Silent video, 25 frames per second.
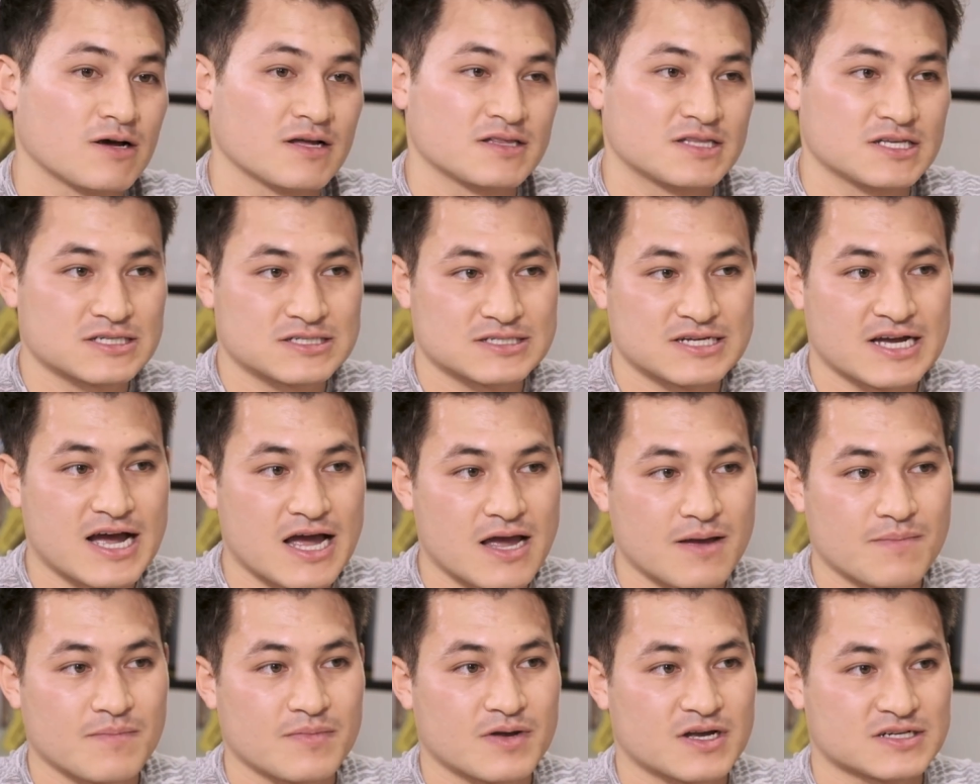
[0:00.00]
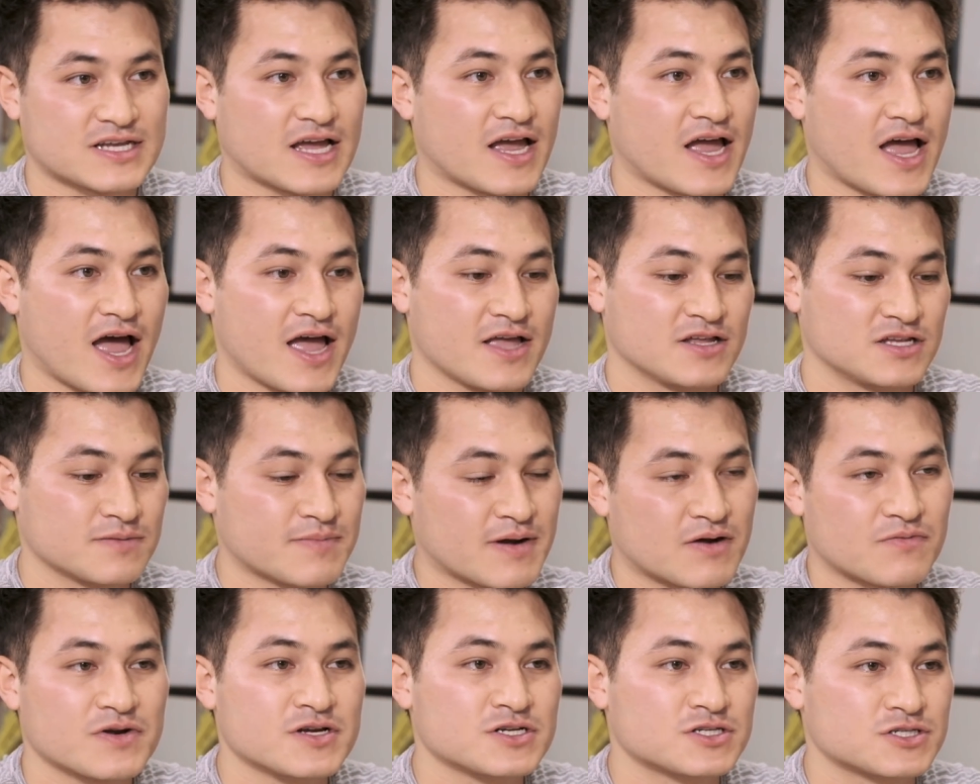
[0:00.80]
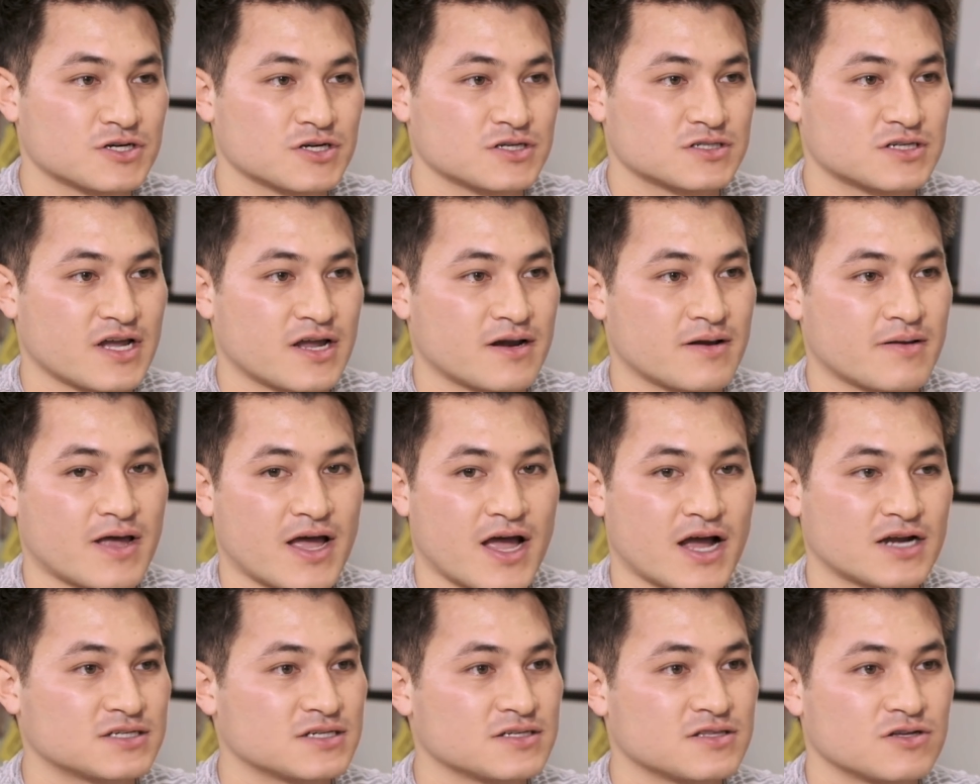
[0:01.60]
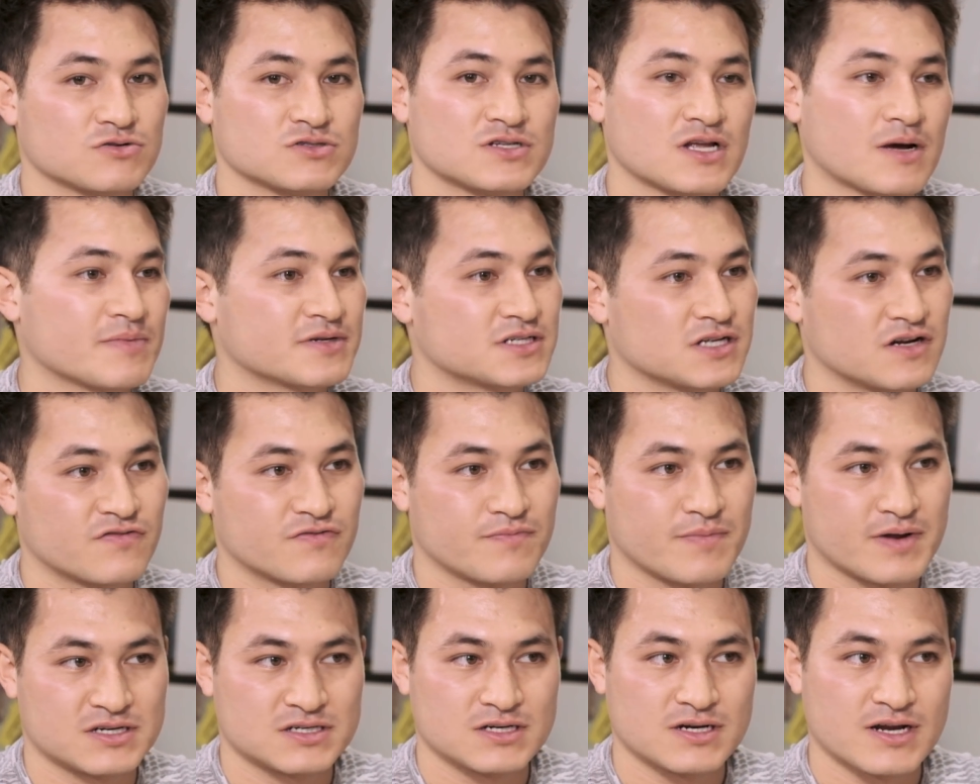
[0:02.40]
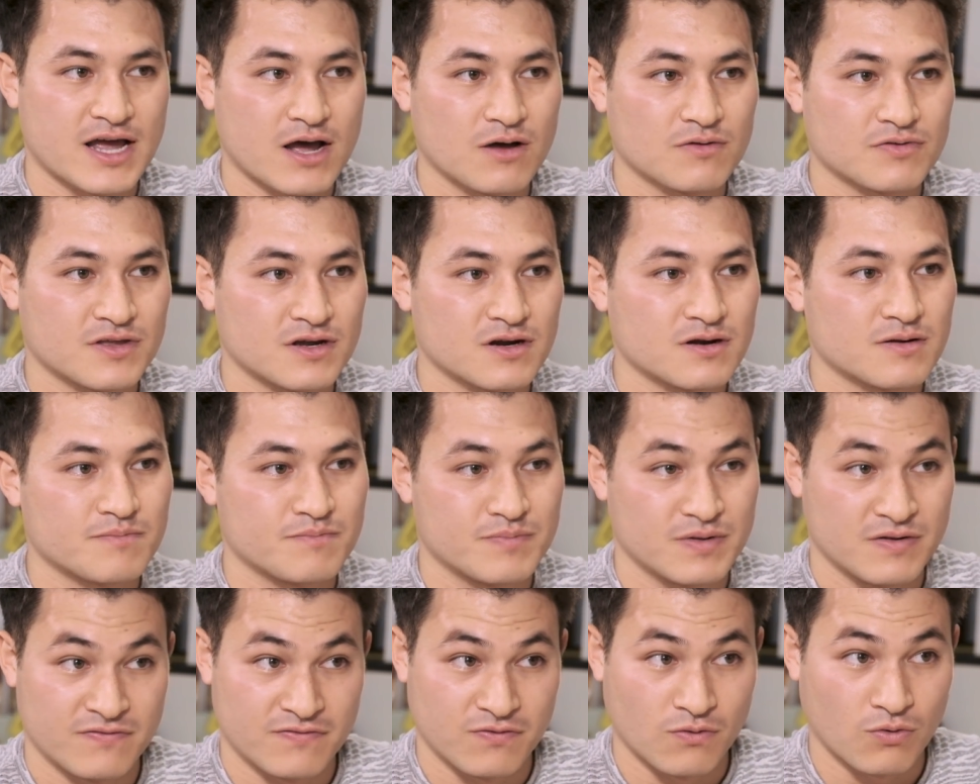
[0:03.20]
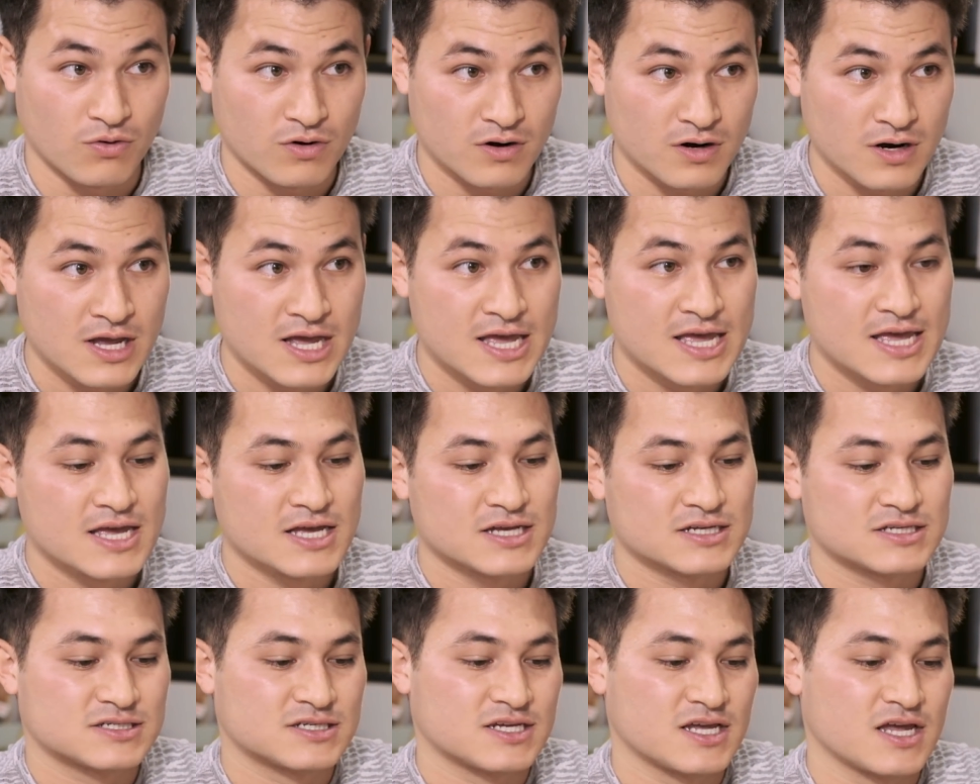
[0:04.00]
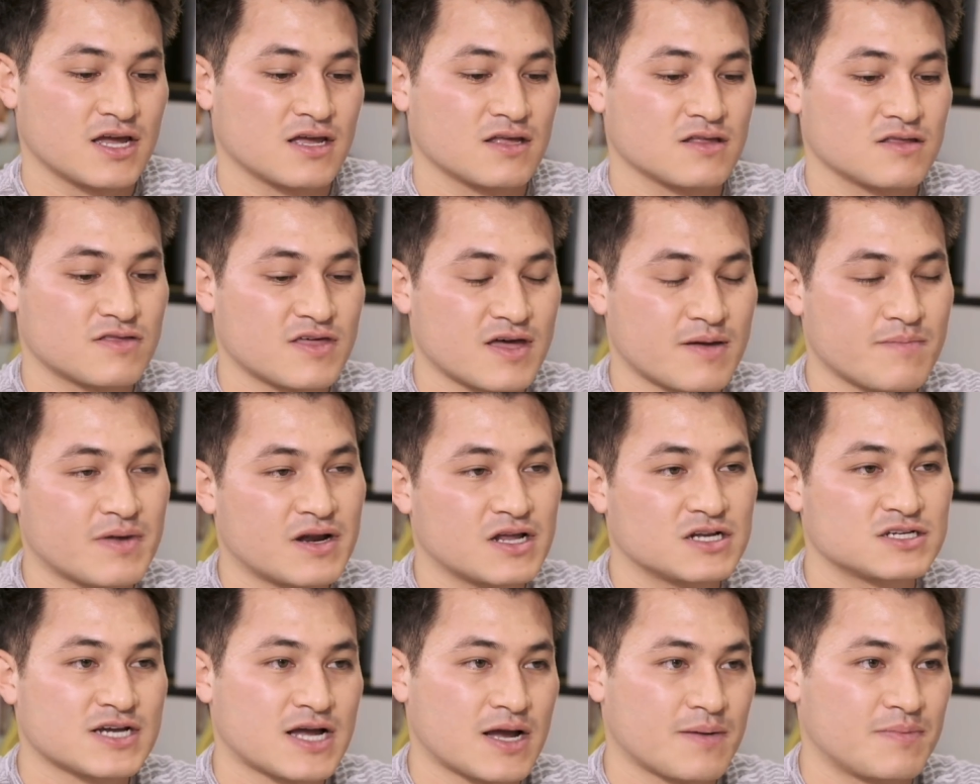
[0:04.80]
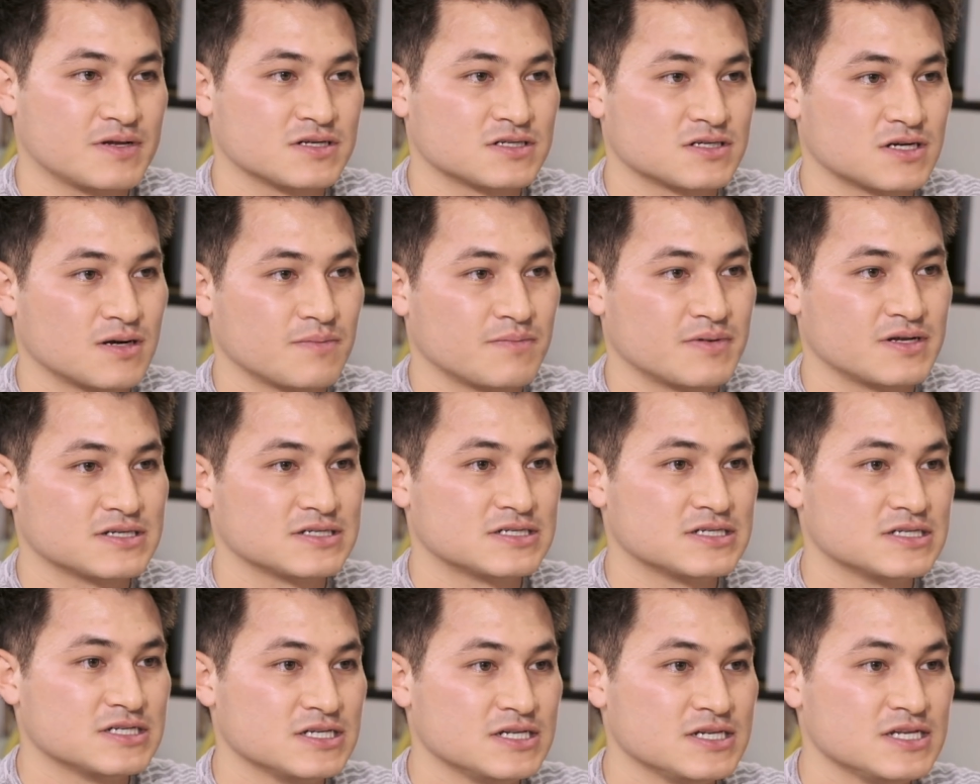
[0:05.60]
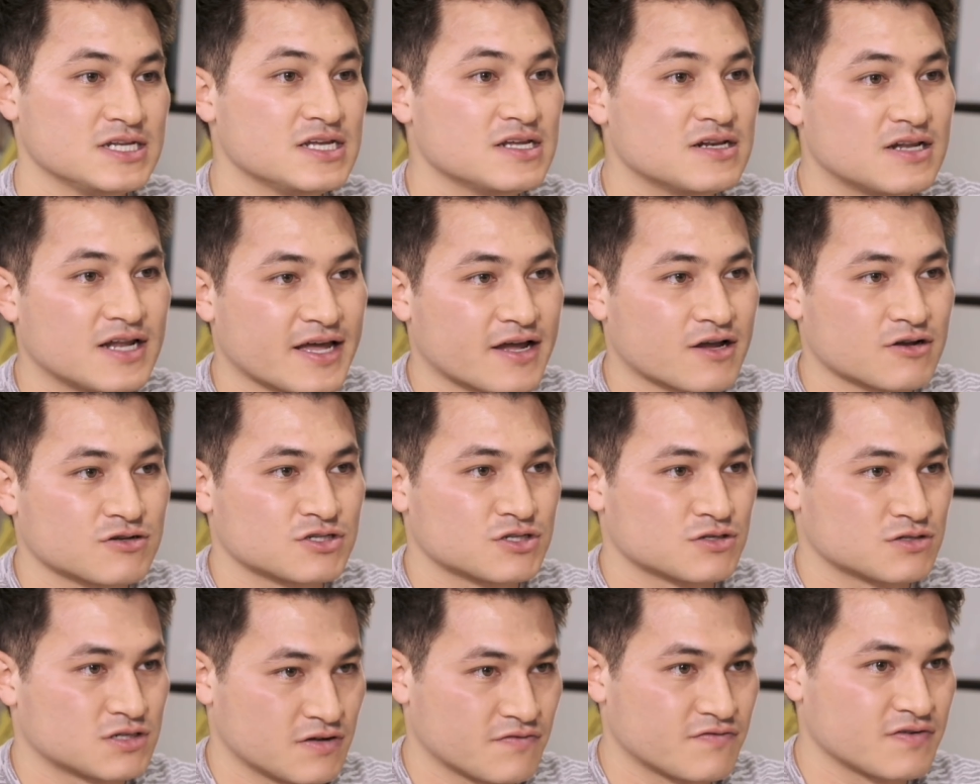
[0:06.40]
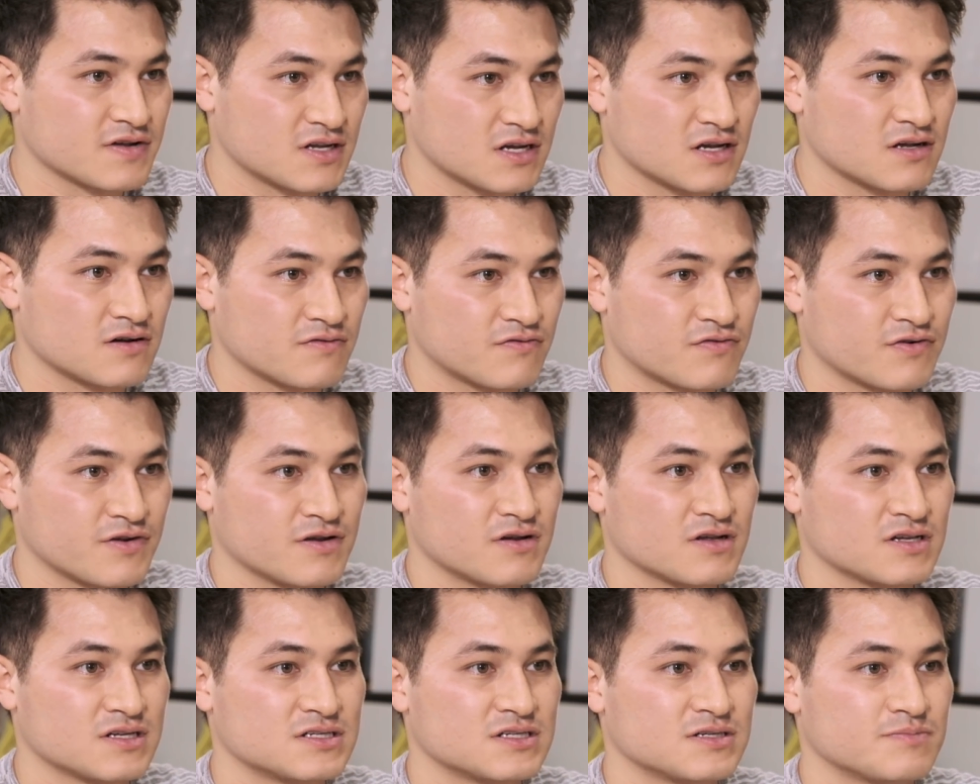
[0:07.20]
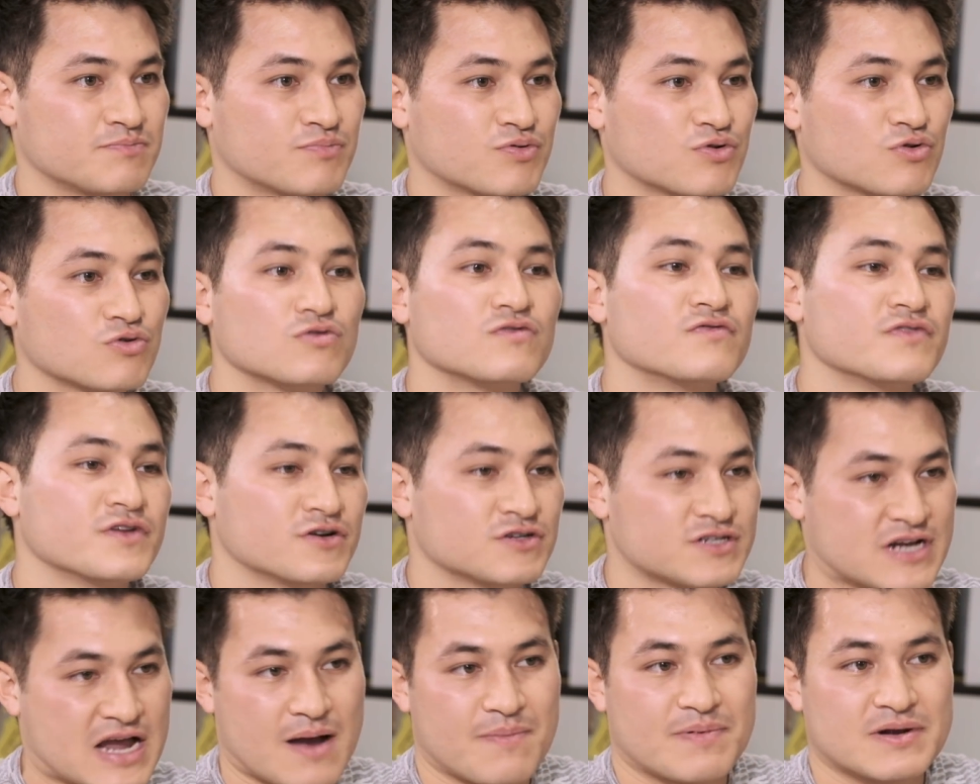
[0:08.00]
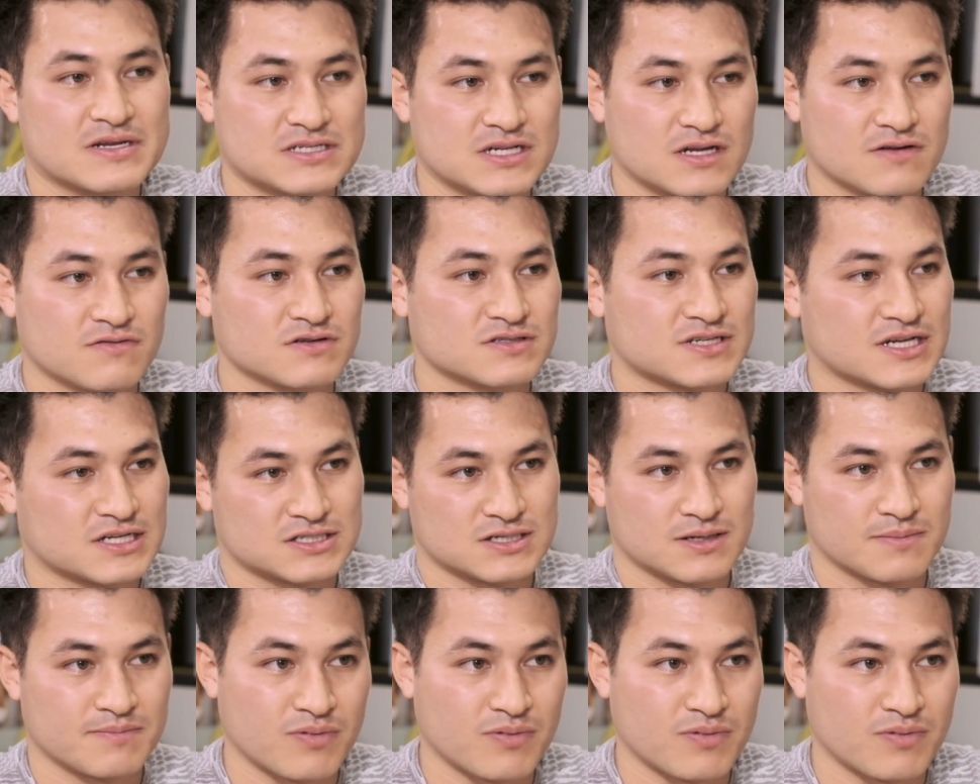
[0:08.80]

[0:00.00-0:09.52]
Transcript: at this time, because I did my research, and actually there's not much information out there before saying that many Japanese companies need like a certificate for you to prove your Japanese levels at some